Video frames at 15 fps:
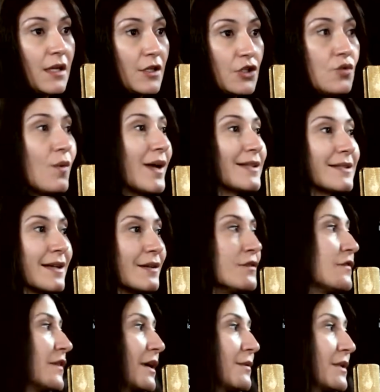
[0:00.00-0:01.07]
You
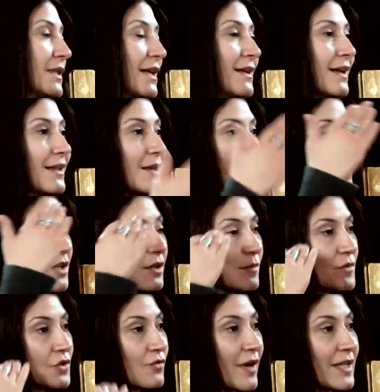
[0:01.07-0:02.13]
identify with that. Now that
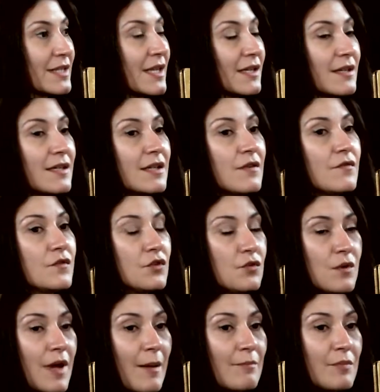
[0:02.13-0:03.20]
becomes your identity of you
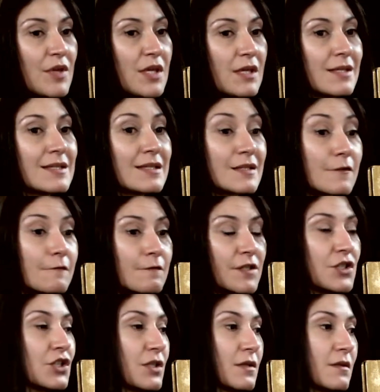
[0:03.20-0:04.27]
not being
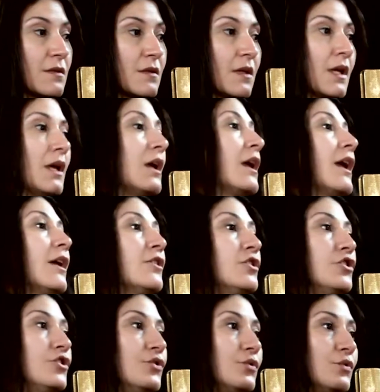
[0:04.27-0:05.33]
sufficient and
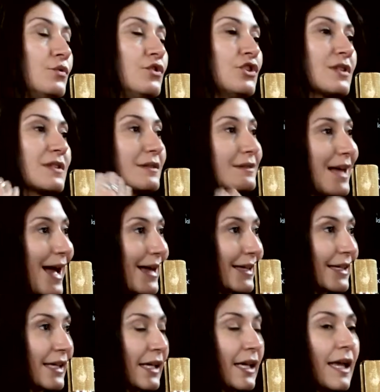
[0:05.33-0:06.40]
you just
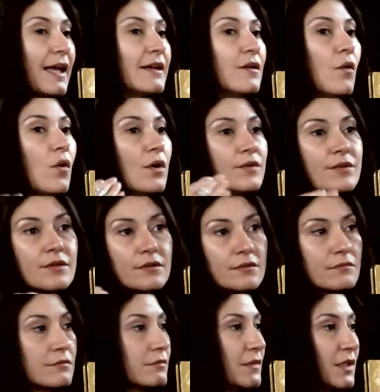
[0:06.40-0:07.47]
lacking, and all the,
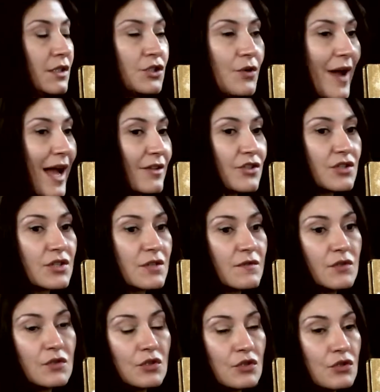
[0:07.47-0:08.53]
you know, adjectives
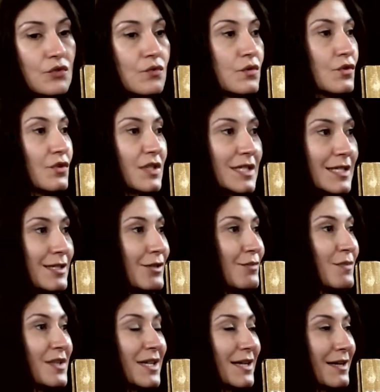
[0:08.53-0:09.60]
you can use or
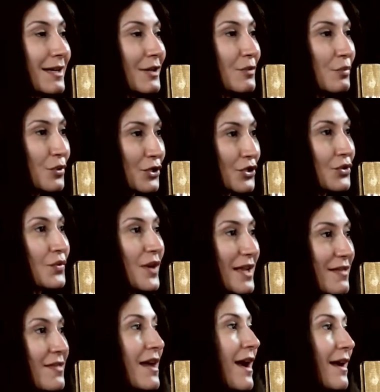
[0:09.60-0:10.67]
synonyms that kind of portray
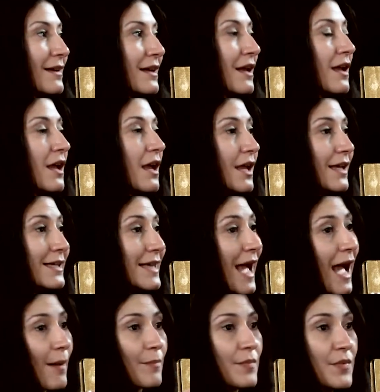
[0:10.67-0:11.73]
that
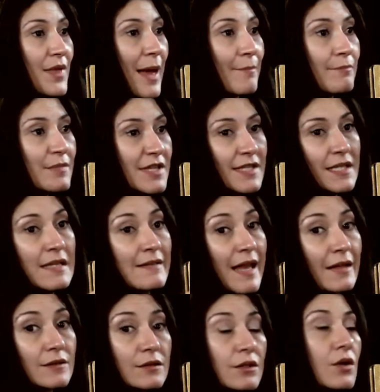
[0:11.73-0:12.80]
gap, that missing,
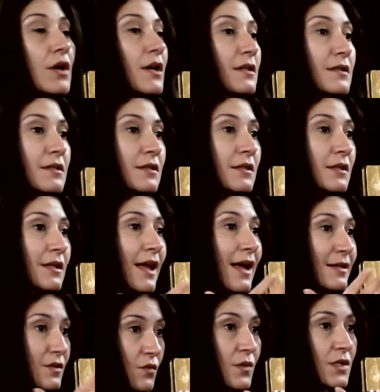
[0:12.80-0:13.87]
that loss. And
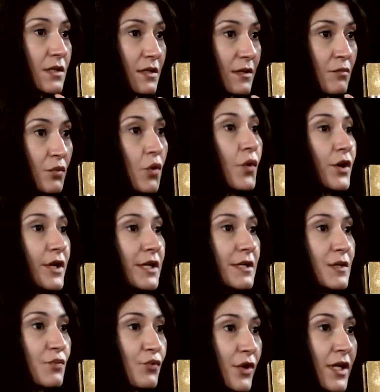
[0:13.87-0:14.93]
that's what's important,
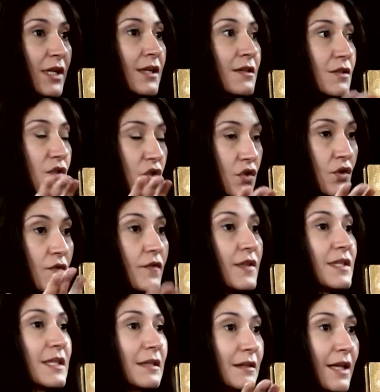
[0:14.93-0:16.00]
is bringing it to
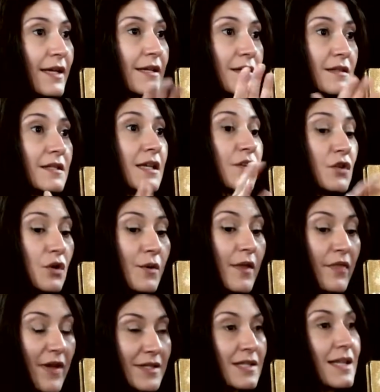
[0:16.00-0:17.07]
surface and light and saying, you know what,
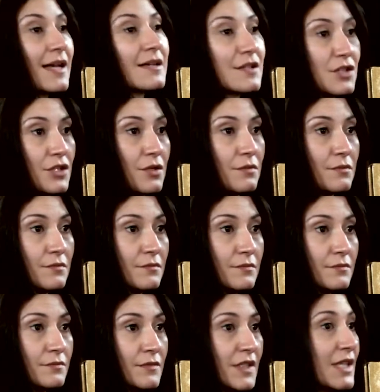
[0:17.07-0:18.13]
that's that issue.
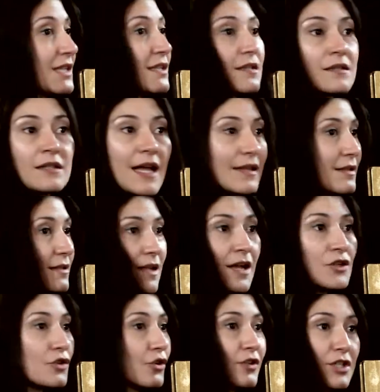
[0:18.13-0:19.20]
That's
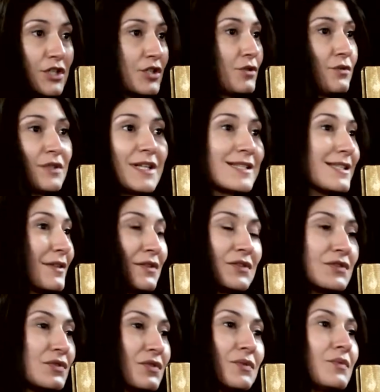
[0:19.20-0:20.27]
not your issue, and that's nothing
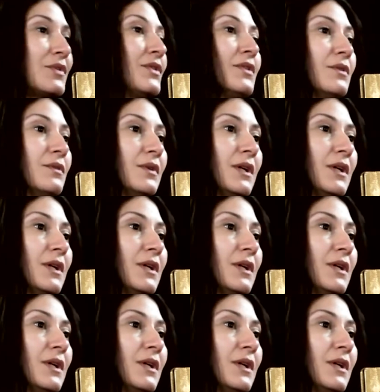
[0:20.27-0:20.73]
to do with you.